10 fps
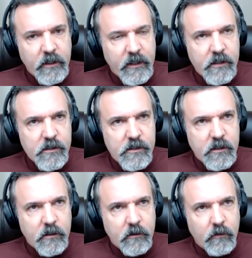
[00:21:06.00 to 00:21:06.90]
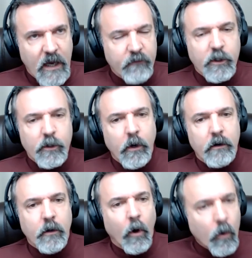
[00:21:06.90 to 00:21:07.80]
is
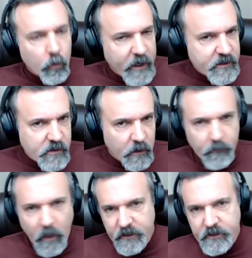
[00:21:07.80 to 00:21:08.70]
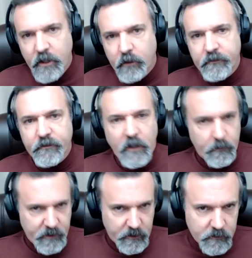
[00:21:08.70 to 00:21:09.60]
everywhere and always a monetary
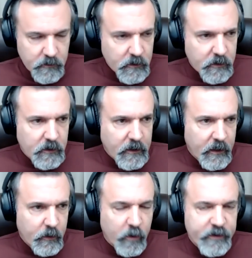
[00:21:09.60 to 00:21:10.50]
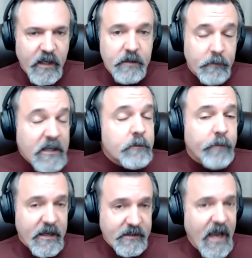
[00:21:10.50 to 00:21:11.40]
phenomenon. And what they mean
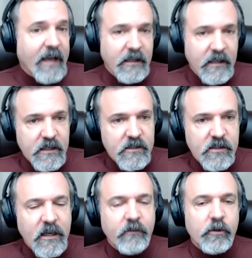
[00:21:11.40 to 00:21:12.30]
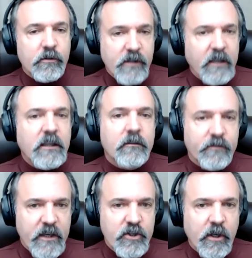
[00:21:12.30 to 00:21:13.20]
by that is if you're getting
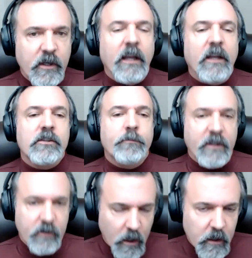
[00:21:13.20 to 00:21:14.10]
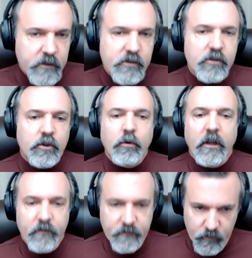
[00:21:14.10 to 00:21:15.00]
inflation, it's because you
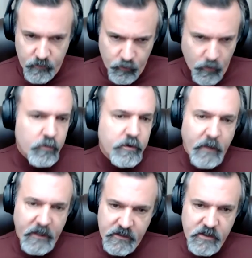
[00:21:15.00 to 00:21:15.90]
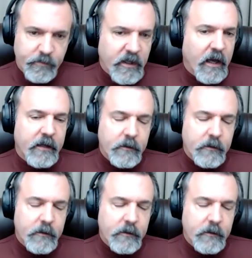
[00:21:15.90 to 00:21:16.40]
have grown the money supply.